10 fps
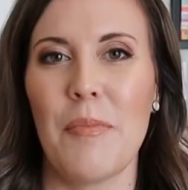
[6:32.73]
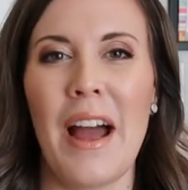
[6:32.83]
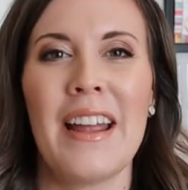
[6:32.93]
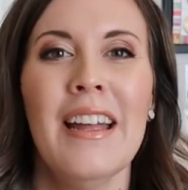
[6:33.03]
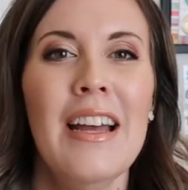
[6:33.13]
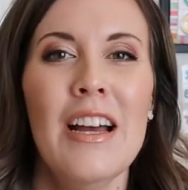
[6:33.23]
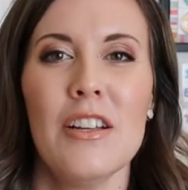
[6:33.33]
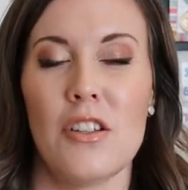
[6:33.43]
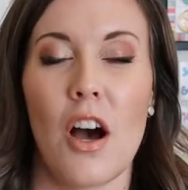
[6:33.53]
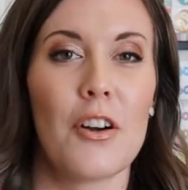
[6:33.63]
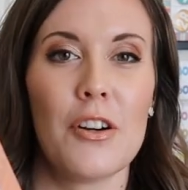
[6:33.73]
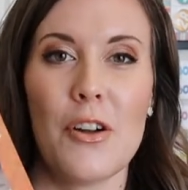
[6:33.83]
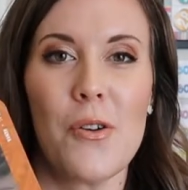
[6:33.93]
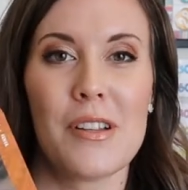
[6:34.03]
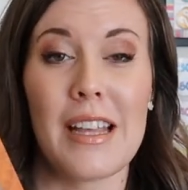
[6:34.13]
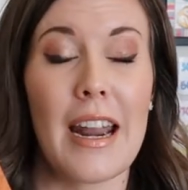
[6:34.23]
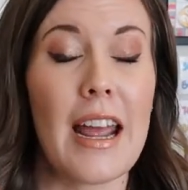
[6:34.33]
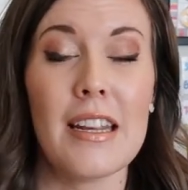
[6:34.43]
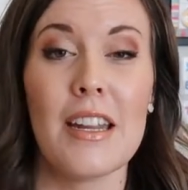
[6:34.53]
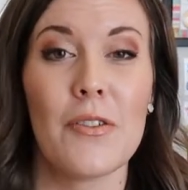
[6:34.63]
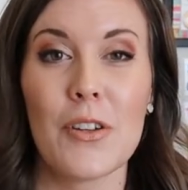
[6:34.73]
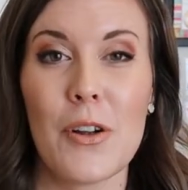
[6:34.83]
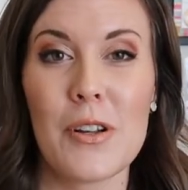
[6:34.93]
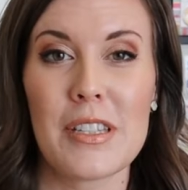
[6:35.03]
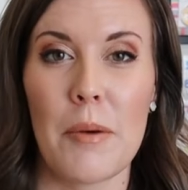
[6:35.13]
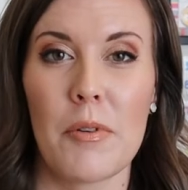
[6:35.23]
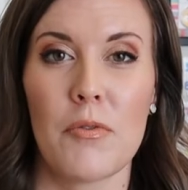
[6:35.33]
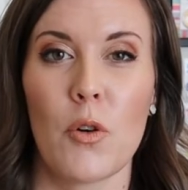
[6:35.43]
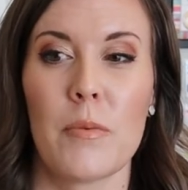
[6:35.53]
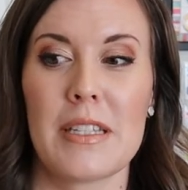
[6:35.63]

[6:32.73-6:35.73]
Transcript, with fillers: My daughter noticed that. I had never noticed that before,